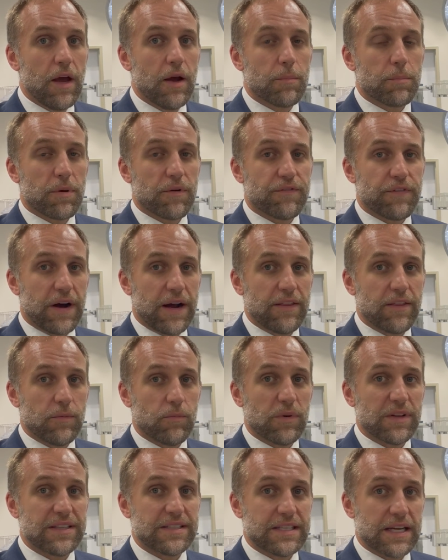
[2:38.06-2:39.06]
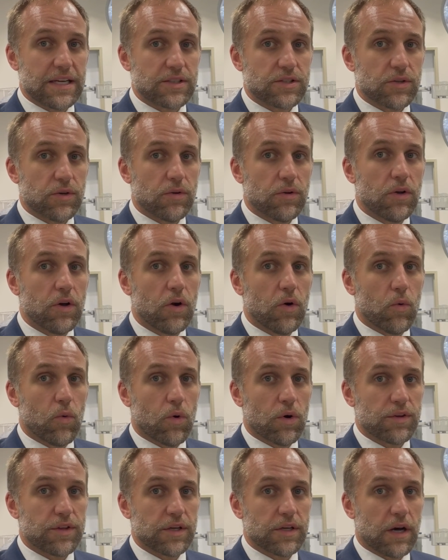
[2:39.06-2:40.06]
provide them with dental,
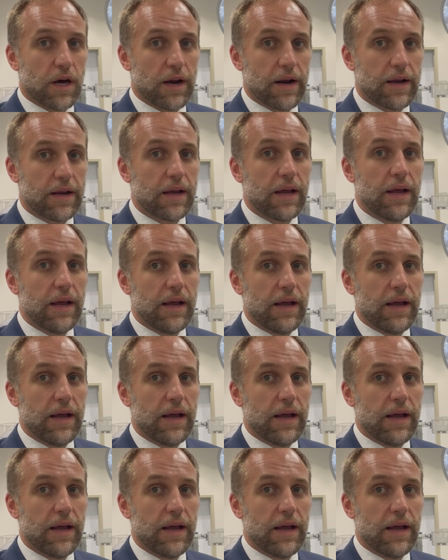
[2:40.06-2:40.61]
orthodontic,